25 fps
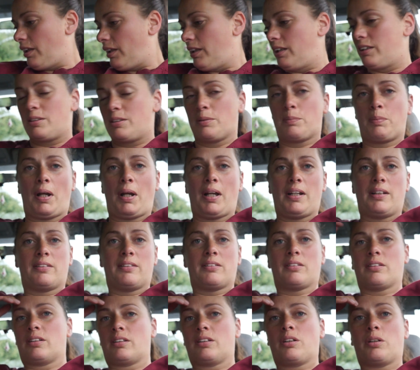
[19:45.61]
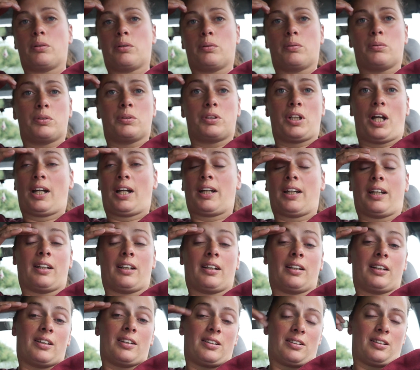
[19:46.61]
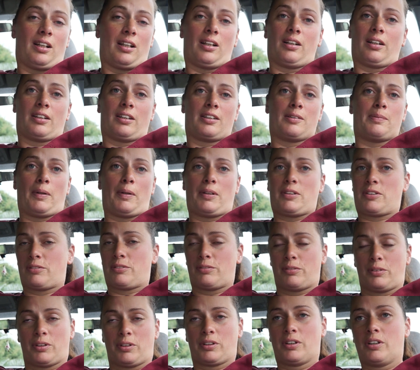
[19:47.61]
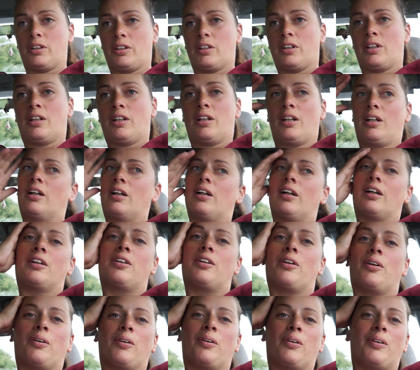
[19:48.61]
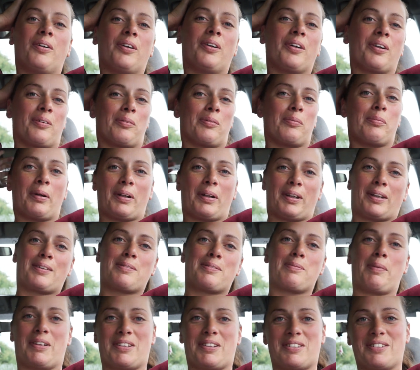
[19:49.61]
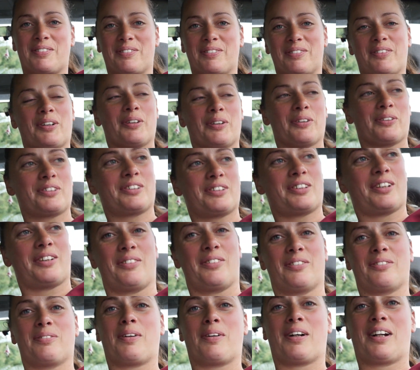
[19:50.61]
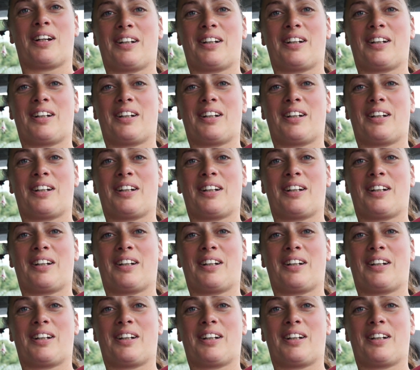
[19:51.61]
It's a brand new jacket. It's not an expensive one. I don't buy expensive coats. They don't work.